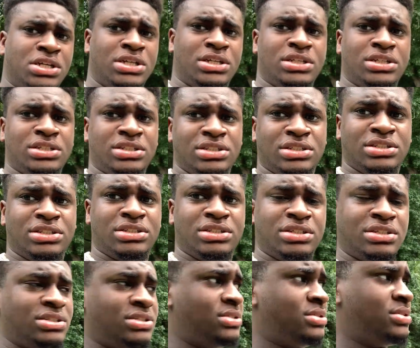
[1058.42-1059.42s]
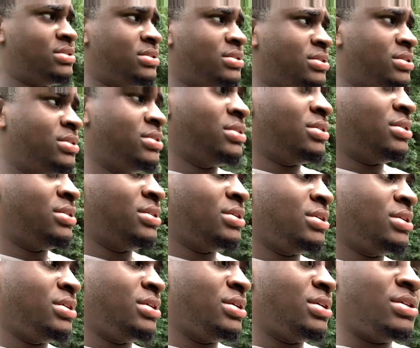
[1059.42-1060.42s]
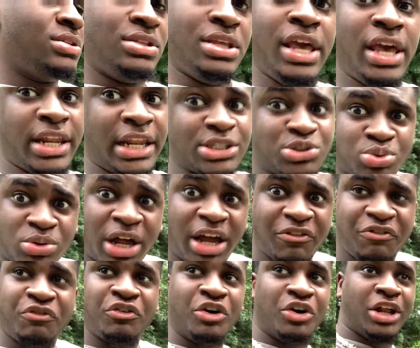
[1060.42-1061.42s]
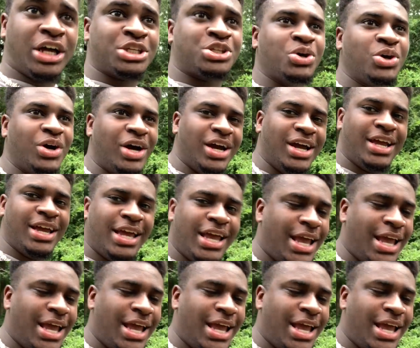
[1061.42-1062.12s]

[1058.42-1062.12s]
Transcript: I'm drenched going down my back. Yeah, that's what I feel. That's what.